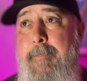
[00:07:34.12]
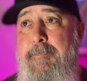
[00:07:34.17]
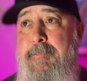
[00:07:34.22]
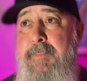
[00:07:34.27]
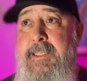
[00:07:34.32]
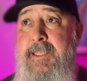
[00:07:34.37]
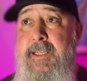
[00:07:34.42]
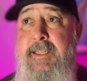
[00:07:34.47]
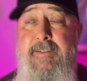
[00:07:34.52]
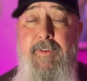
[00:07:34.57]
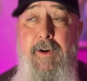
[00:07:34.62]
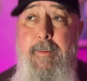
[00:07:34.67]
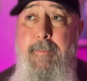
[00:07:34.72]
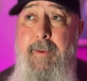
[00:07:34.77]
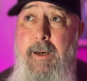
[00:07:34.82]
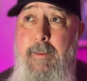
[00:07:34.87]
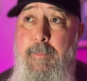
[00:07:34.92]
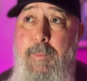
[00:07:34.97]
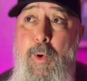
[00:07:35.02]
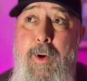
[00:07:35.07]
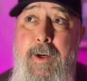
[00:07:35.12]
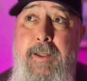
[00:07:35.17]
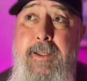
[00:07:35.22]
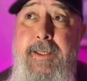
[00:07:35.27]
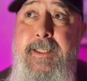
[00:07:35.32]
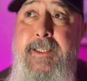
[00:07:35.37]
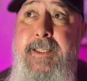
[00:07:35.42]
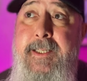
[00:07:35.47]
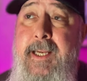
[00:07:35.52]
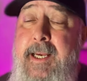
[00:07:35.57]
Business for a Better
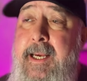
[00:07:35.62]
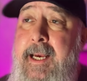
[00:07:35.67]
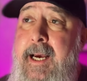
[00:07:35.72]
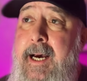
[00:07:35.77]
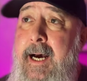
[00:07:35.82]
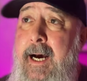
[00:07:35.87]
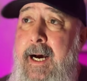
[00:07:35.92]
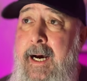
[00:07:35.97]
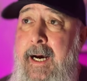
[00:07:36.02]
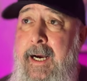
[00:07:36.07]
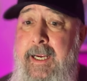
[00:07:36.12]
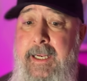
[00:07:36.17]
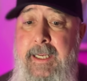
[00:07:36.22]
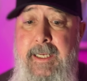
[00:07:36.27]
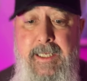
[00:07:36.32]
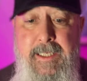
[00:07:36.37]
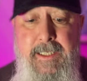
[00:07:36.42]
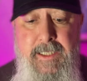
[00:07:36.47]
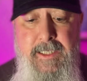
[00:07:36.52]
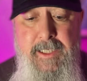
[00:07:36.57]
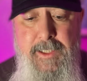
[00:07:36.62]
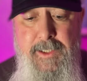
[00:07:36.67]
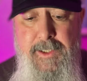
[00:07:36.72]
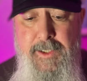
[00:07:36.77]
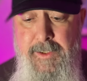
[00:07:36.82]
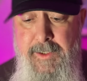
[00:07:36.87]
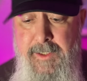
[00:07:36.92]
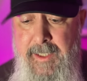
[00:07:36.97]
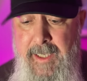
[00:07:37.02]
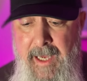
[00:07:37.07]
Portland
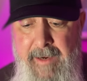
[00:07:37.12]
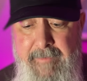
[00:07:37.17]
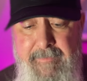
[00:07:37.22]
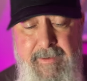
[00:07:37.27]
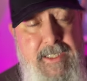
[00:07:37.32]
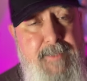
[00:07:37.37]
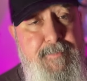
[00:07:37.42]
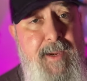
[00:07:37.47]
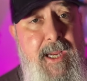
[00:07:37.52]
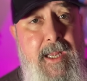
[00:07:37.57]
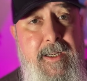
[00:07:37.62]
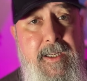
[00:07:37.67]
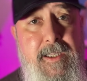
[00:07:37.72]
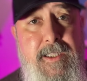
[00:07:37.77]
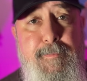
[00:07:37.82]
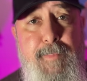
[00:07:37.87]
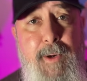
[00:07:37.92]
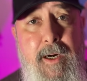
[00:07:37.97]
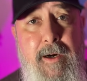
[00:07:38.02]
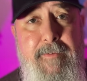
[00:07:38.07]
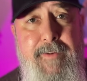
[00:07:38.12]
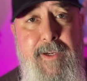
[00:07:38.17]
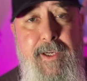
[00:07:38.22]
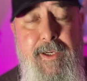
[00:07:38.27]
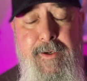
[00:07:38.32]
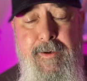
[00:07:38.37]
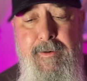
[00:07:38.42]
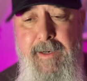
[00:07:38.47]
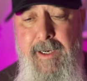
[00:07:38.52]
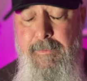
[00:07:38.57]
continued to kind of expand its purview.